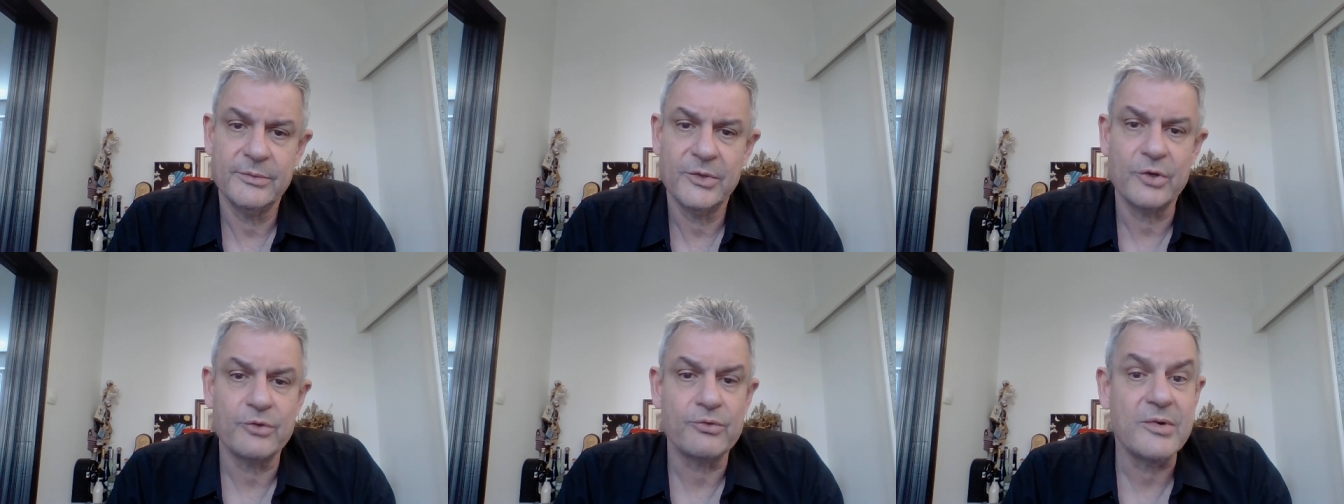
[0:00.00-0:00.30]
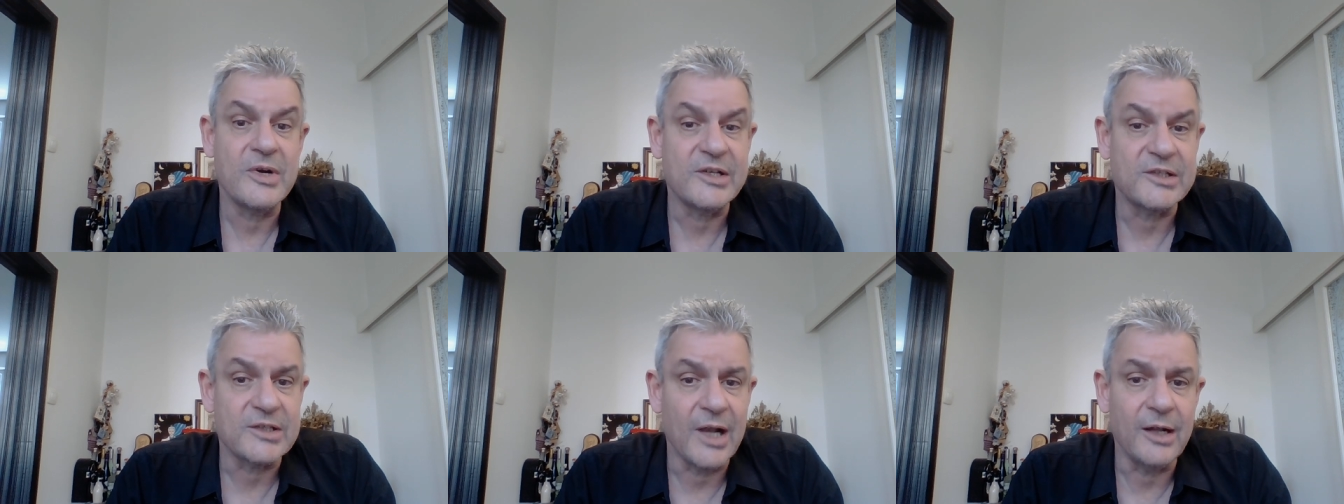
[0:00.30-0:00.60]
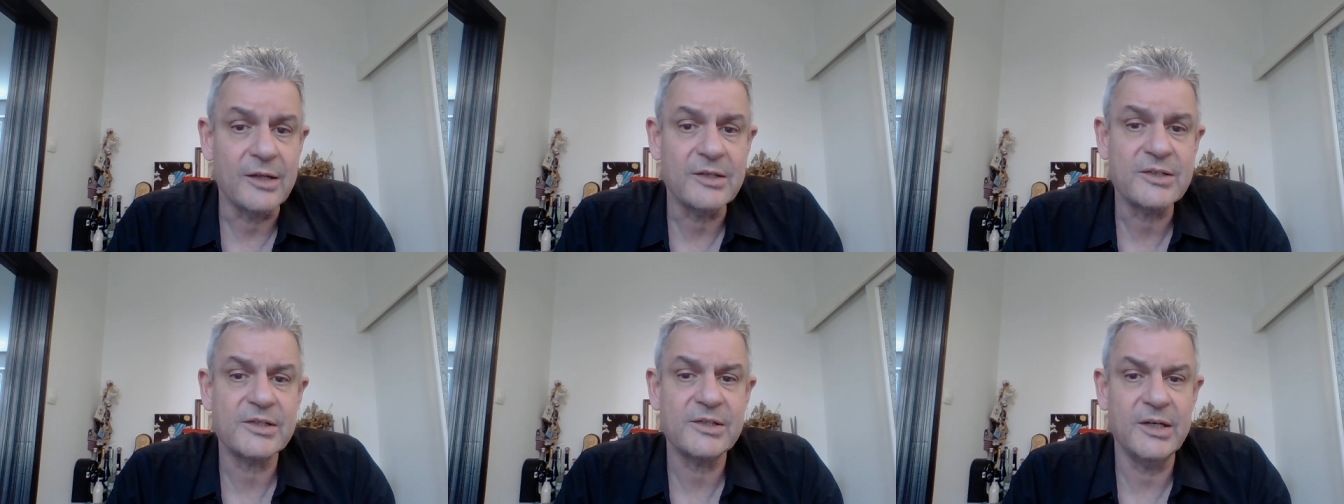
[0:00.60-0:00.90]

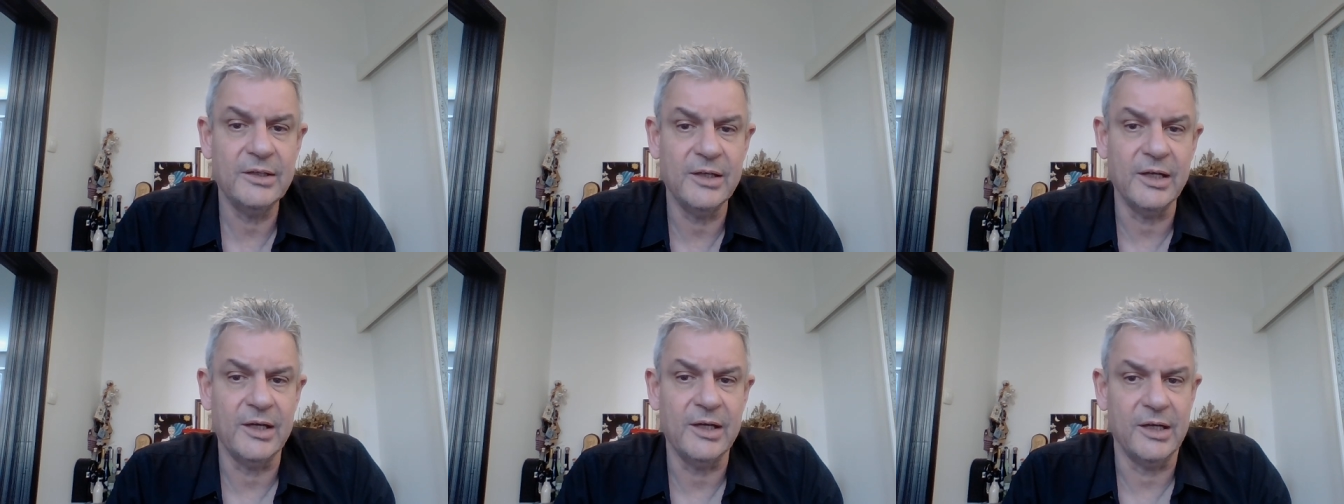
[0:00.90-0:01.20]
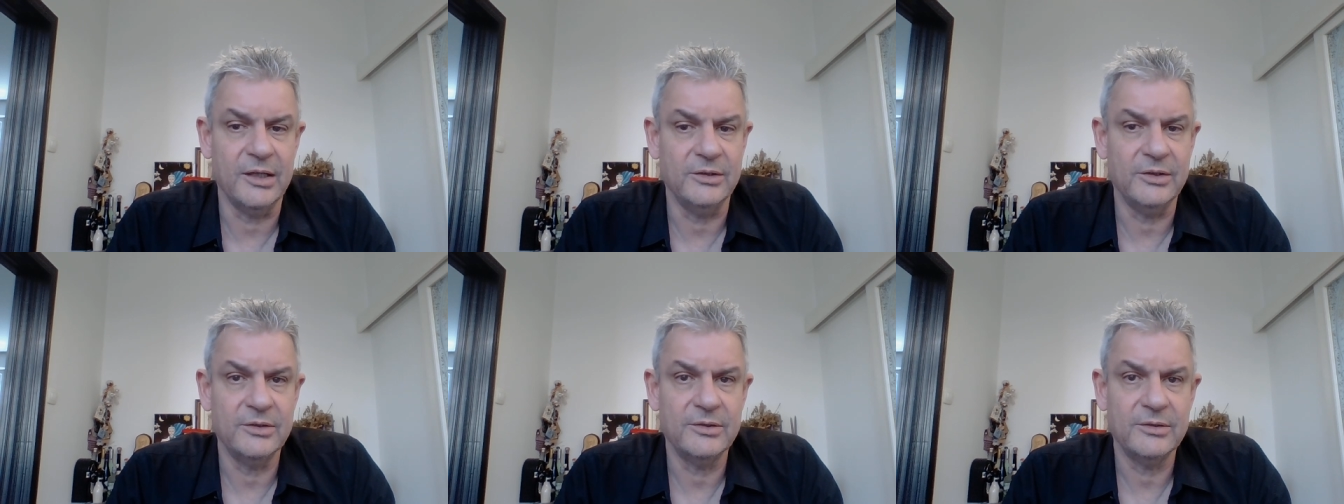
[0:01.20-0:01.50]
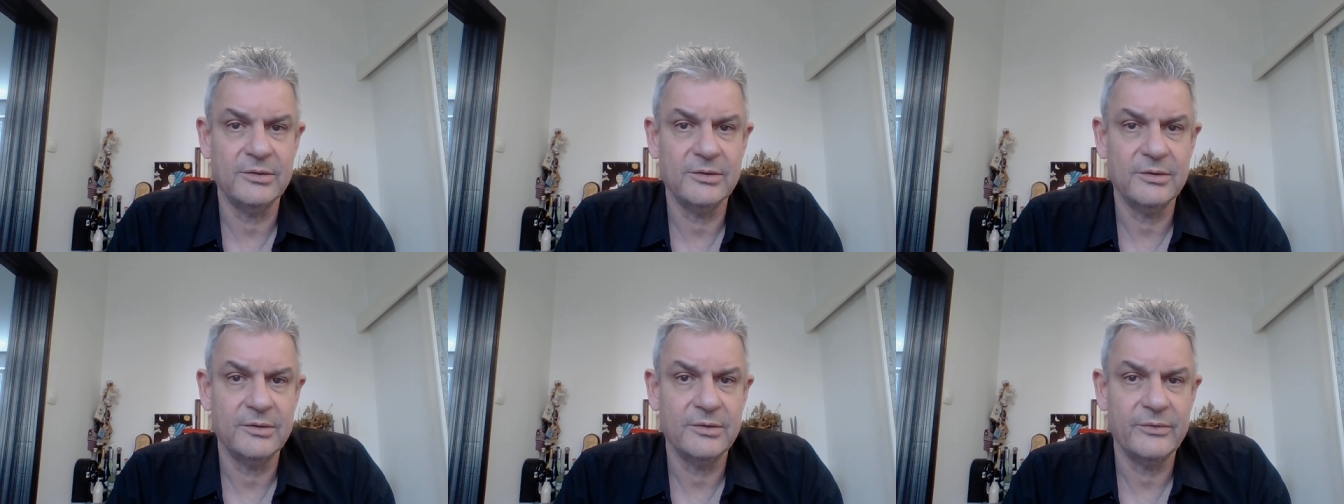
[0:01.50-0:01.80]
results indicated
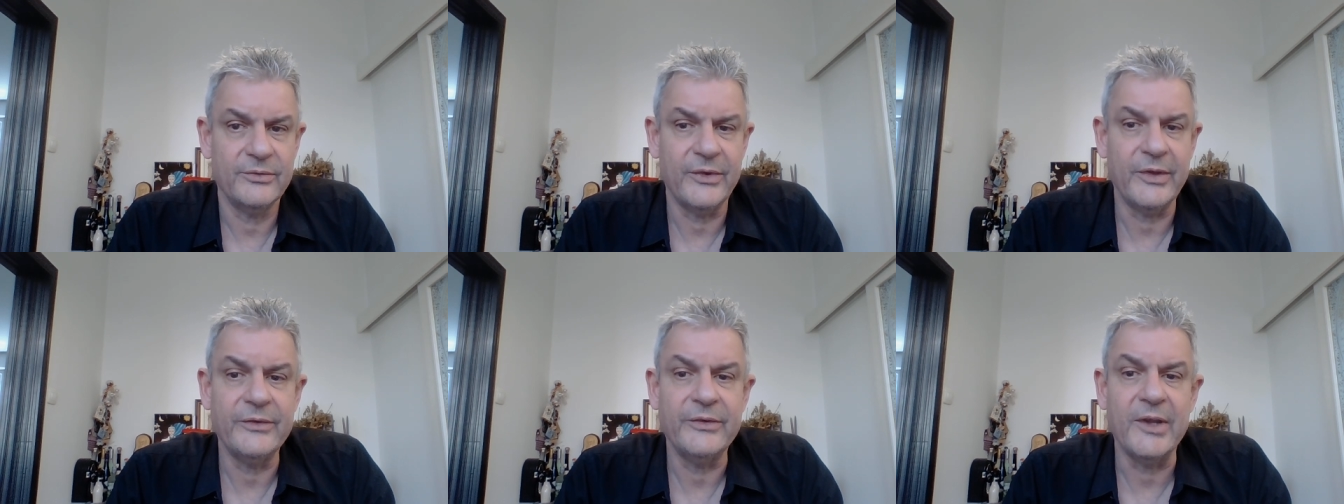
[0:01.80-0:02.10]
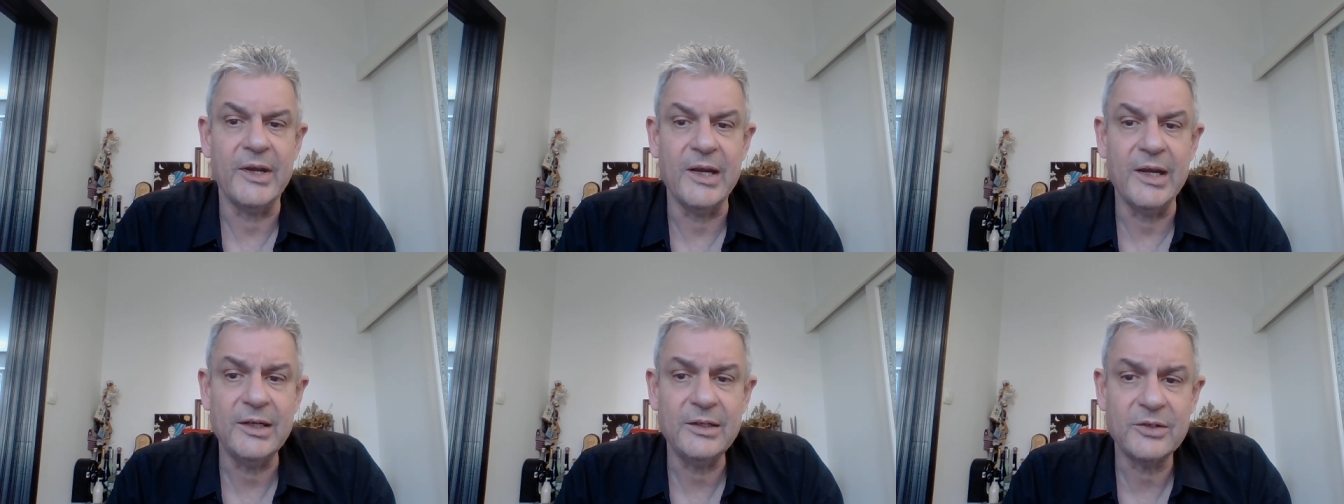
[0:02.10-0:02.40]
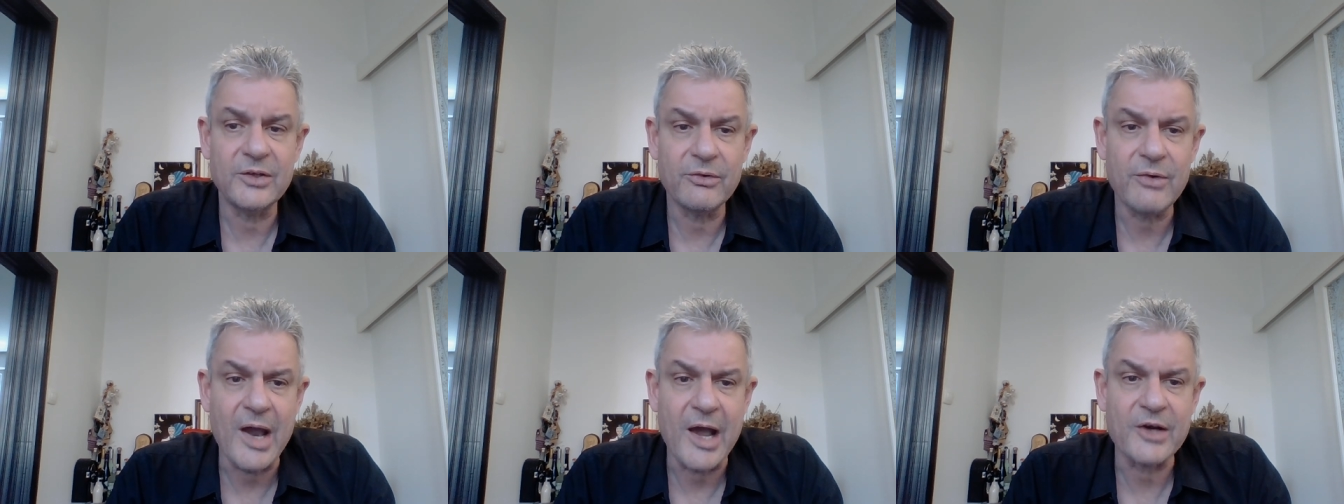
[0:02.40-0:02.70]
that the
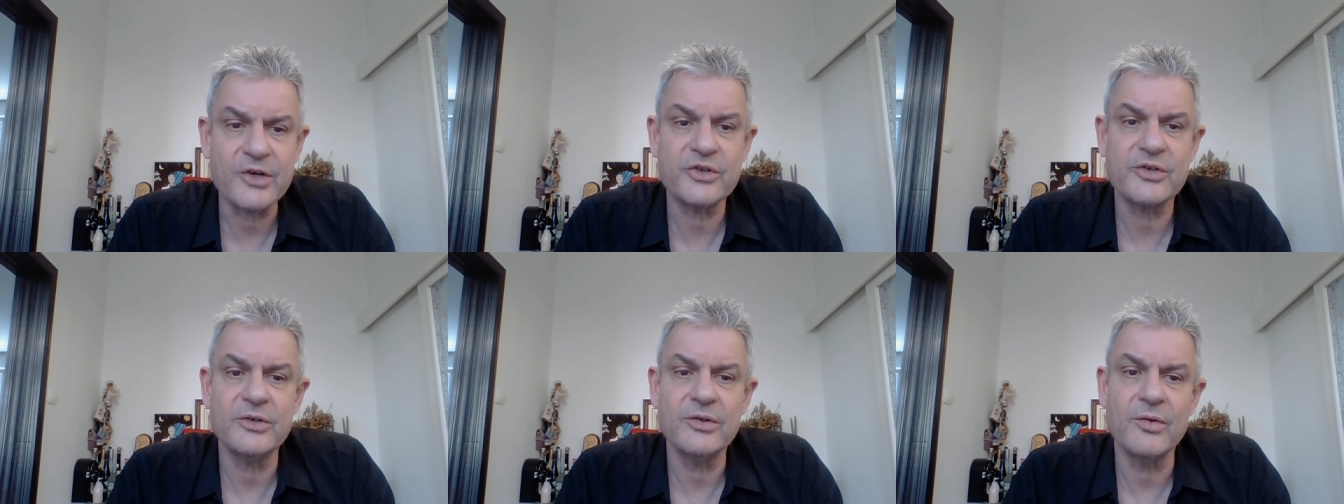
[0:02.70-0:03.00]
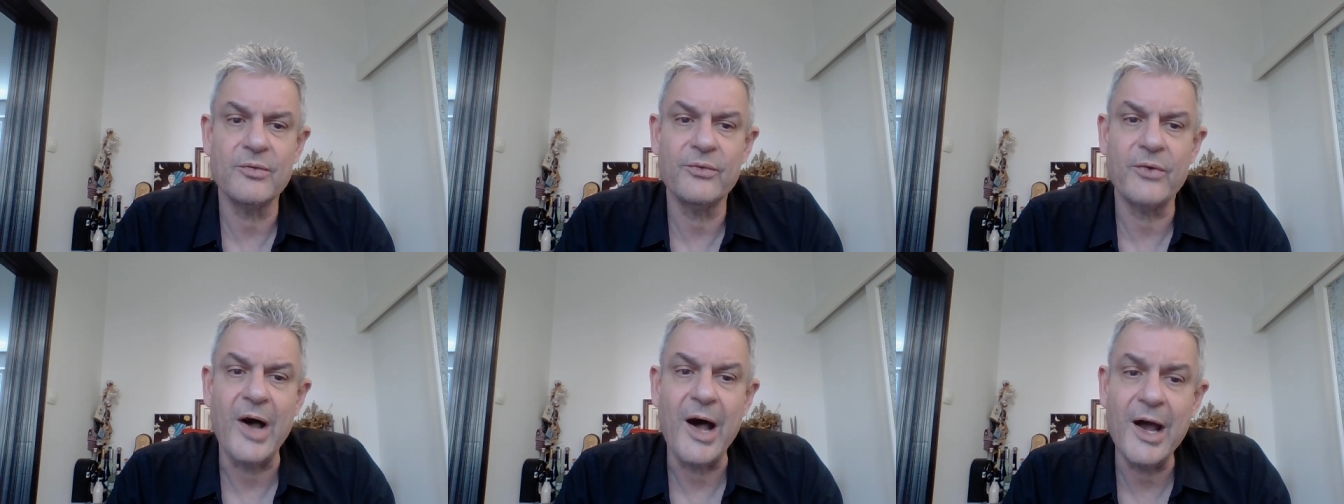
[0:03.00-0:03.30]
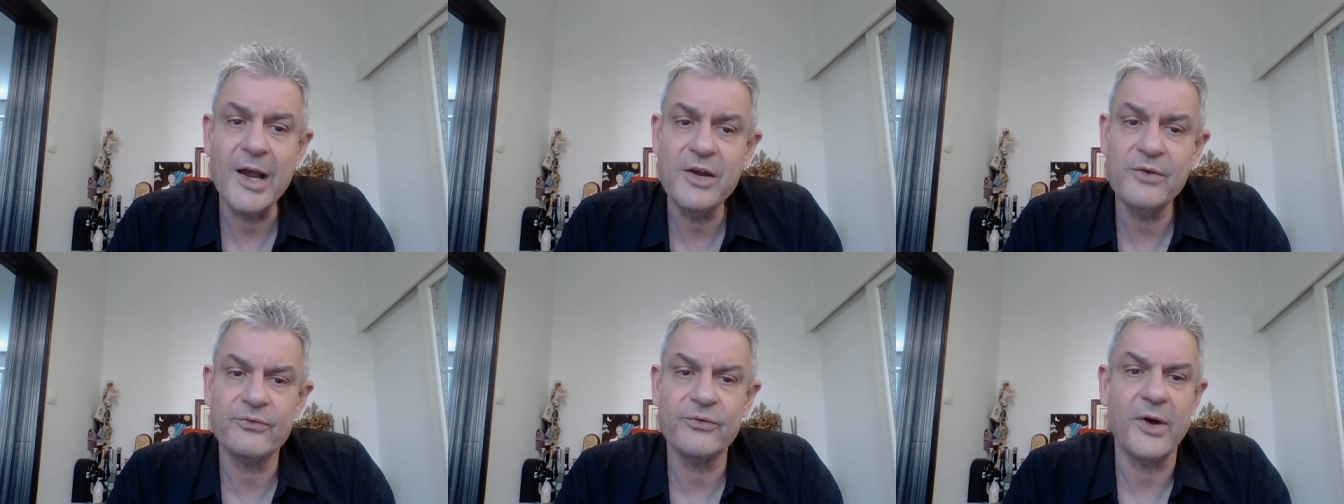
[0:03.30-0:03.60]
interaction of
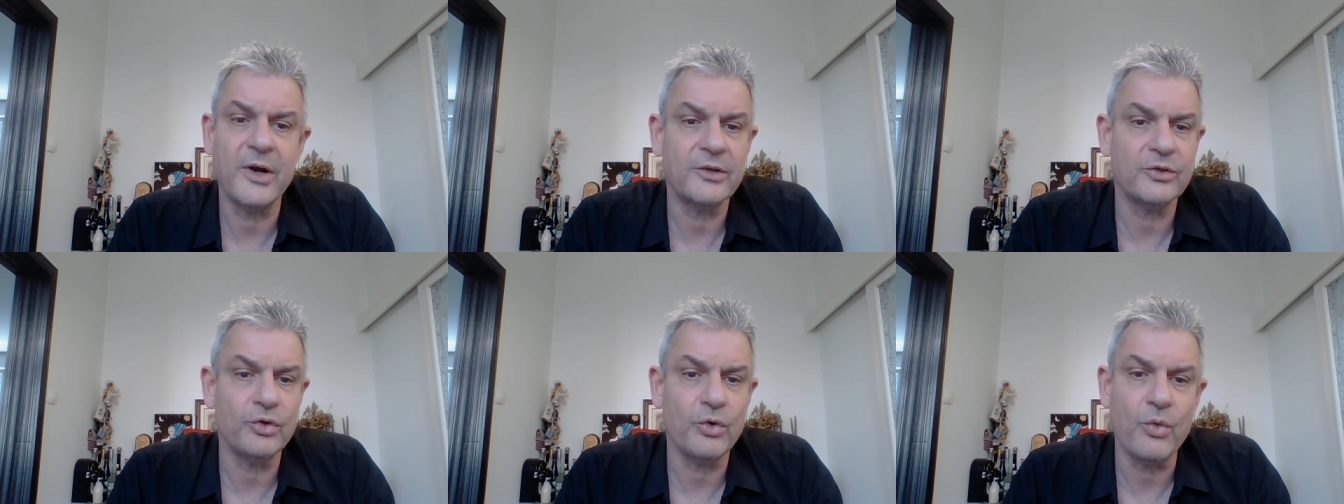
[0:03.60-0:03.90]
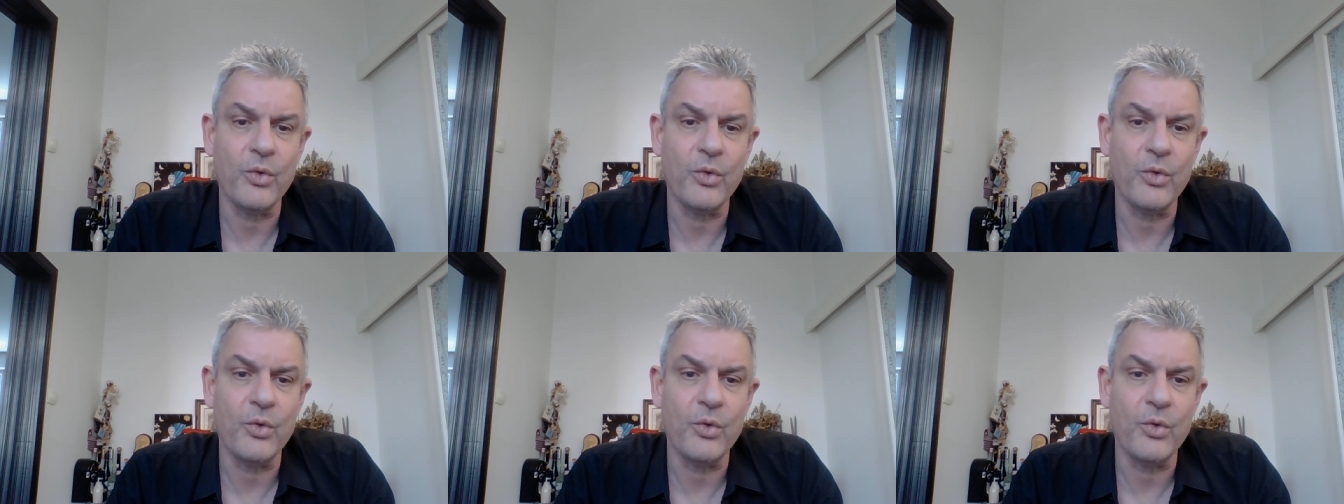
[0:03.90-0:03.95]
high factor